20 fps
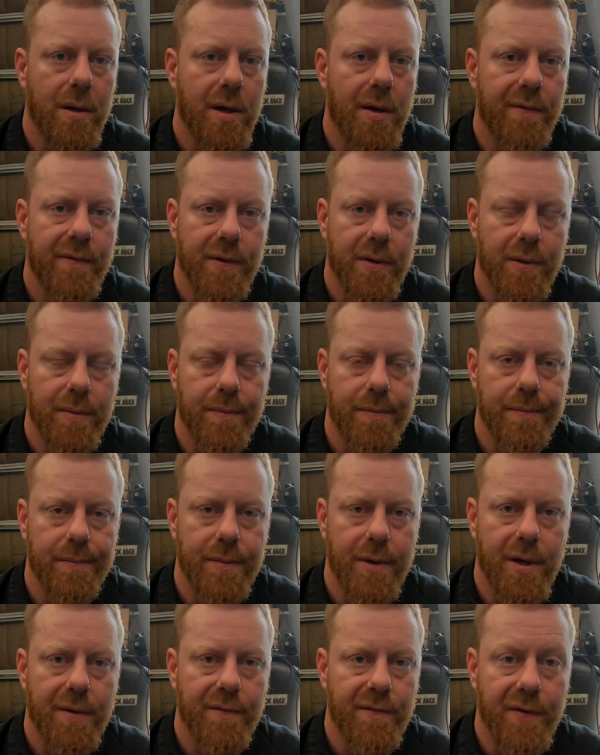of
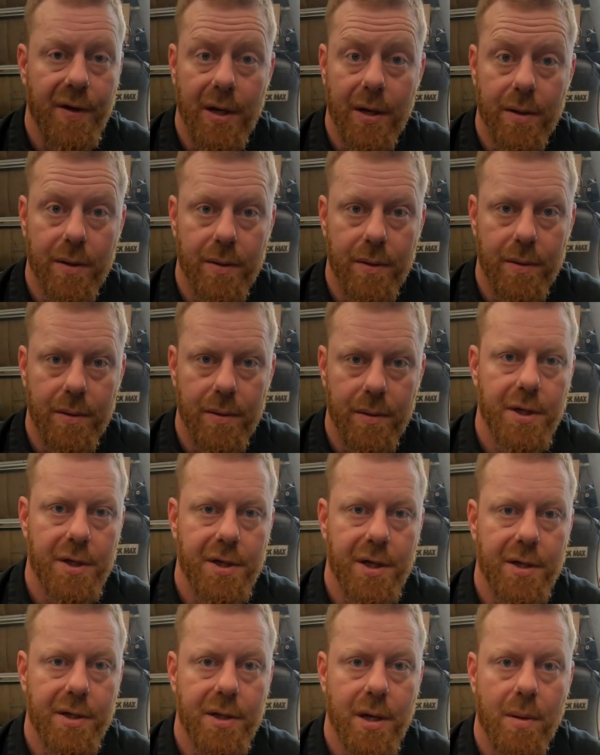a vehicle that
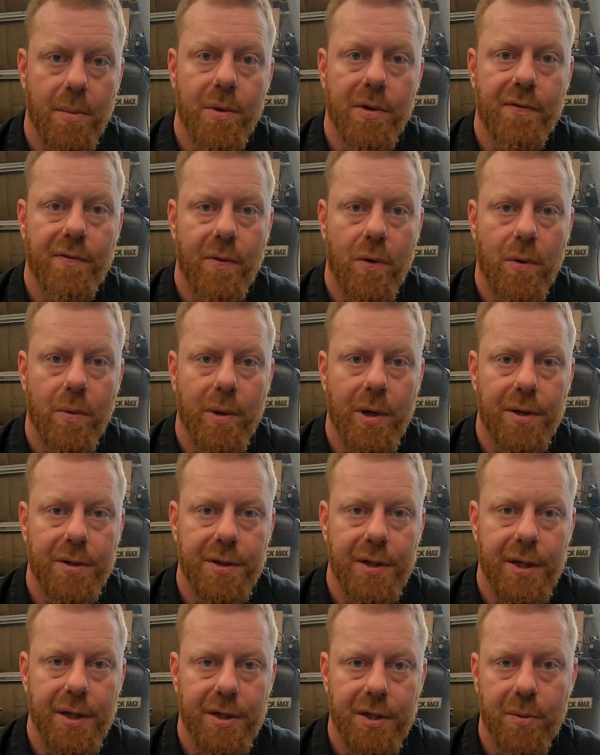didn't come with four-wheel
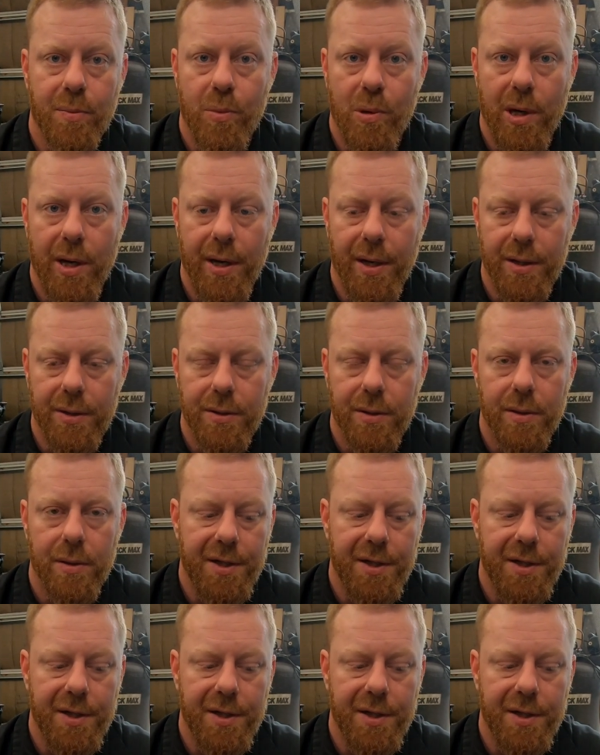disc brakes.